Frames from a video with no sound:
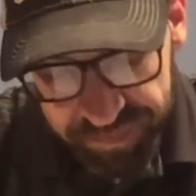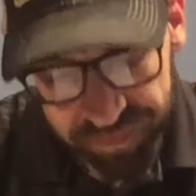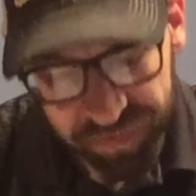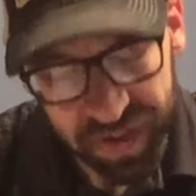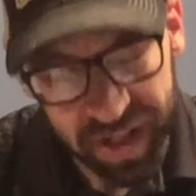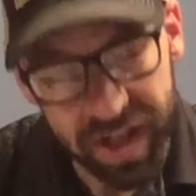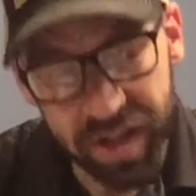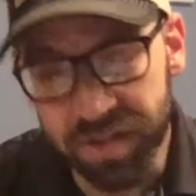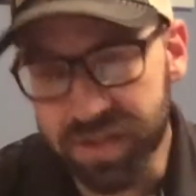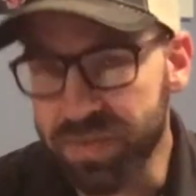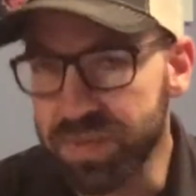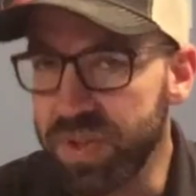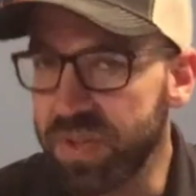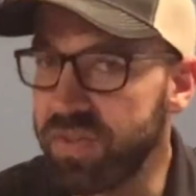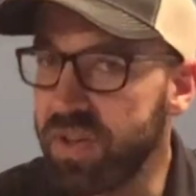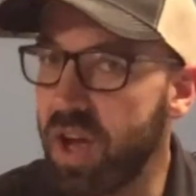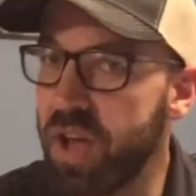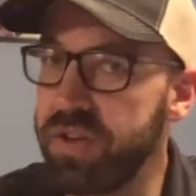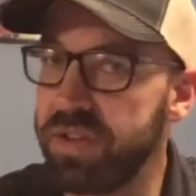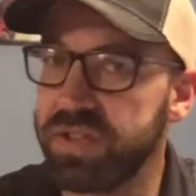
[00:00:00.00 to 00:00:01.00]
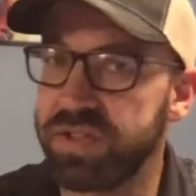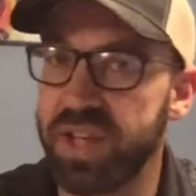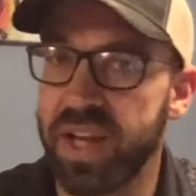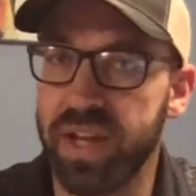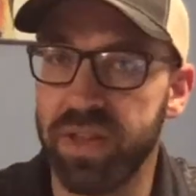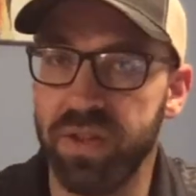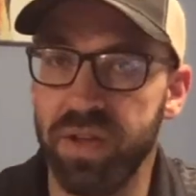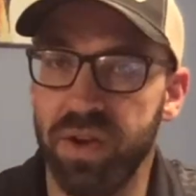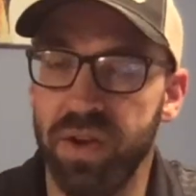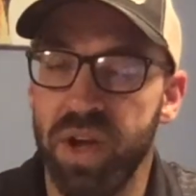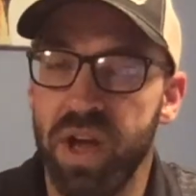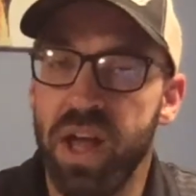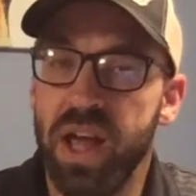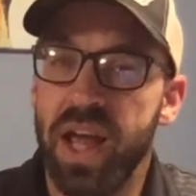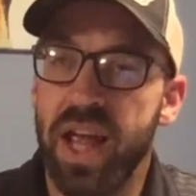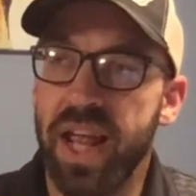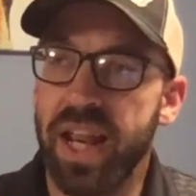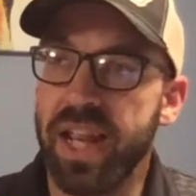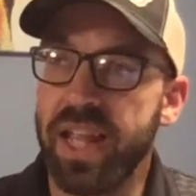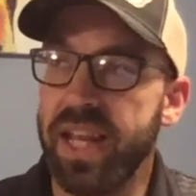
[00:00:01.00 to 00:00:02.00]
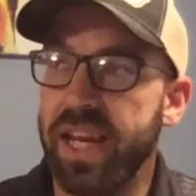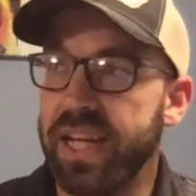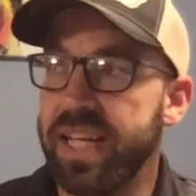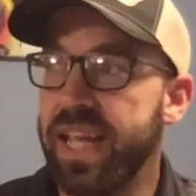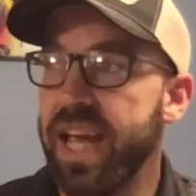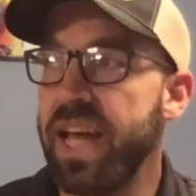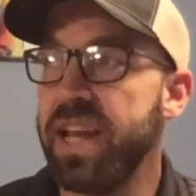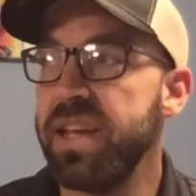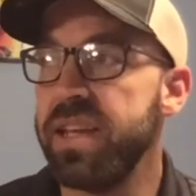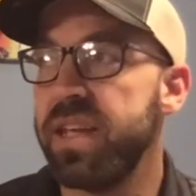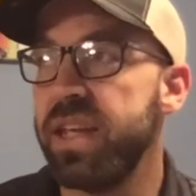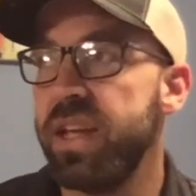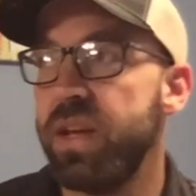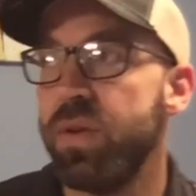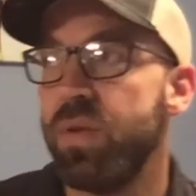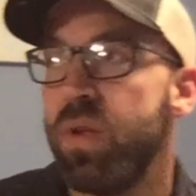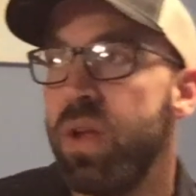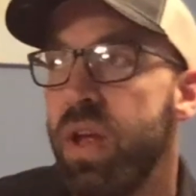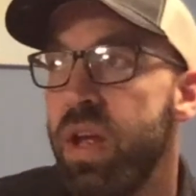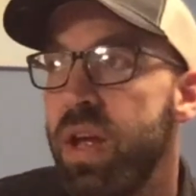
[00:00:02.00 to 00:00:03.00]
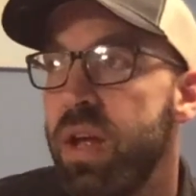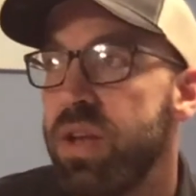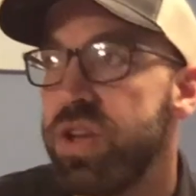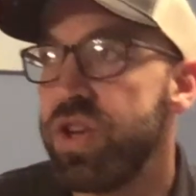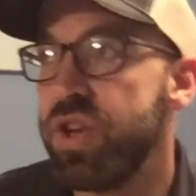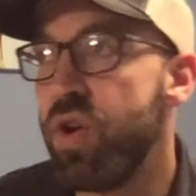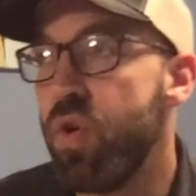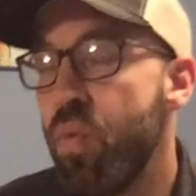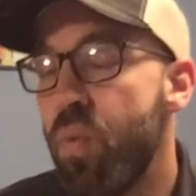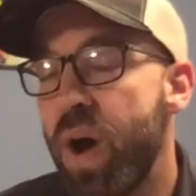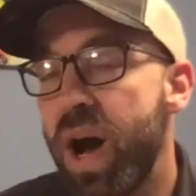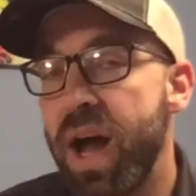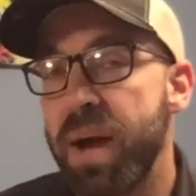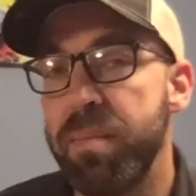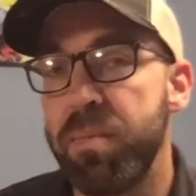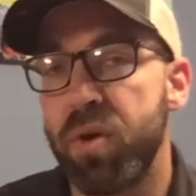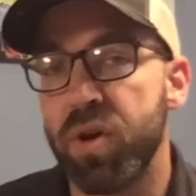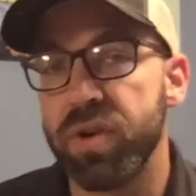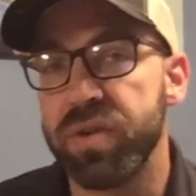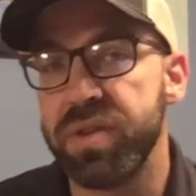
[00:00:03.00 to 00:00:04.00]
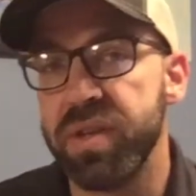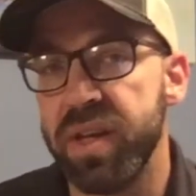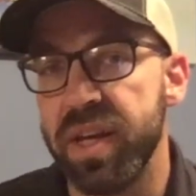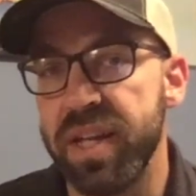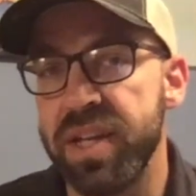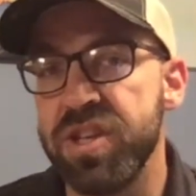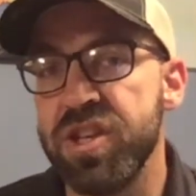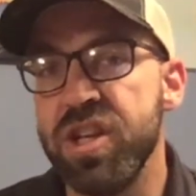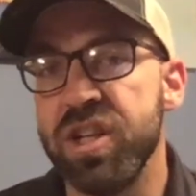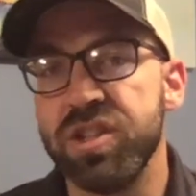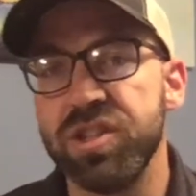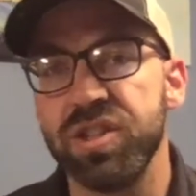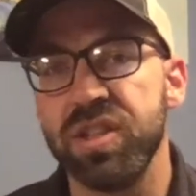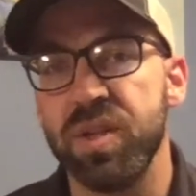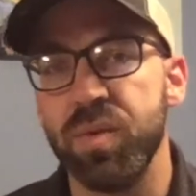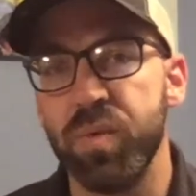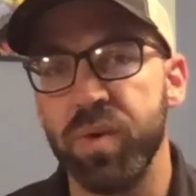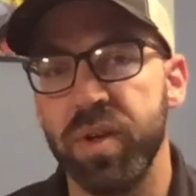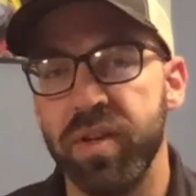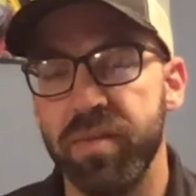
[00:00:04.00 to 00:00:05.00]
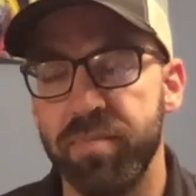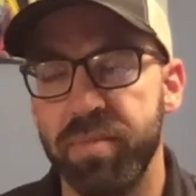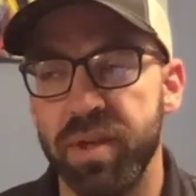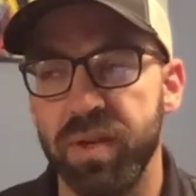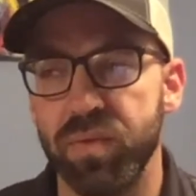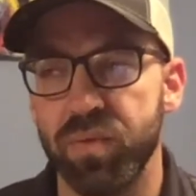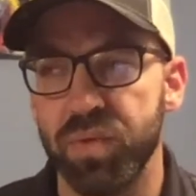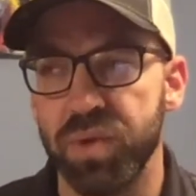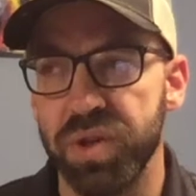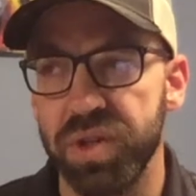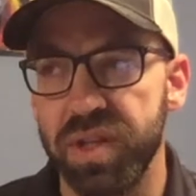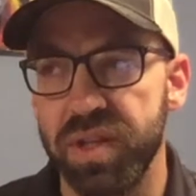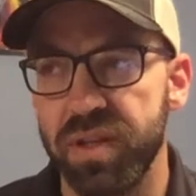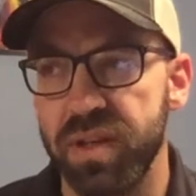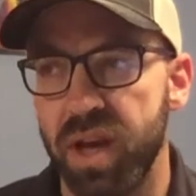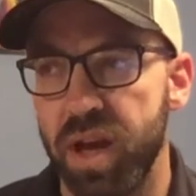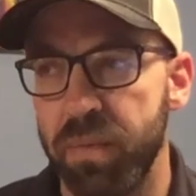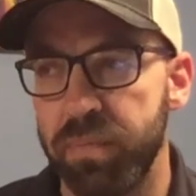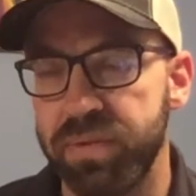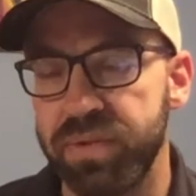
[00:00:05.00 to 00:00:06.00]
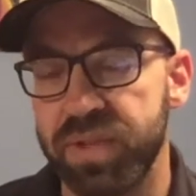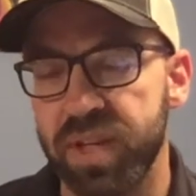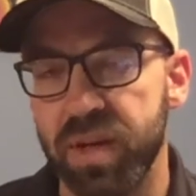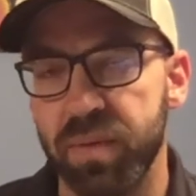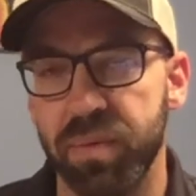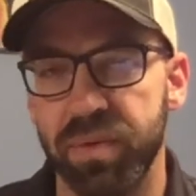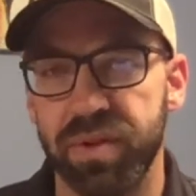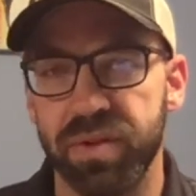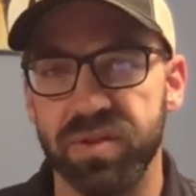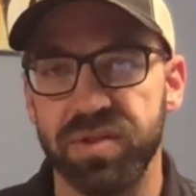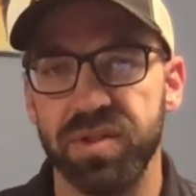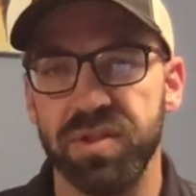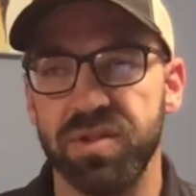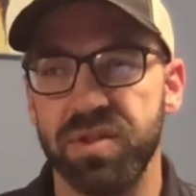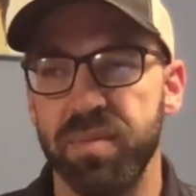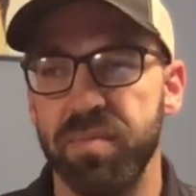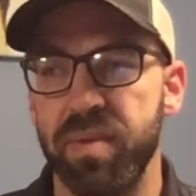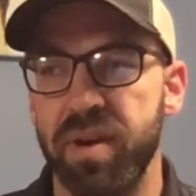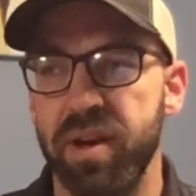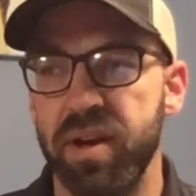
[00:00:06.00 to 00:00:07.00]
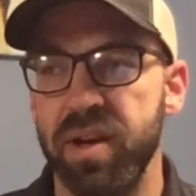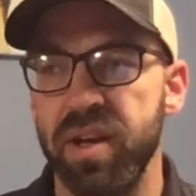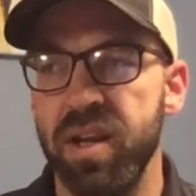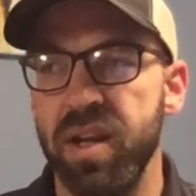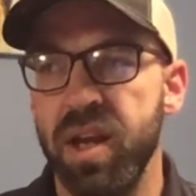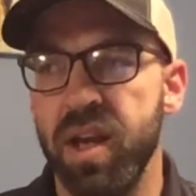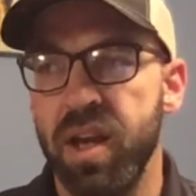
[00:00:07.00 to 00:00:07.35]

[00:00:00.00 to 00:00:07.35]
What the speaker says: Here's some stuff to understand though. And I kind of get, why Martha initially would have been really upset with her sister Mary.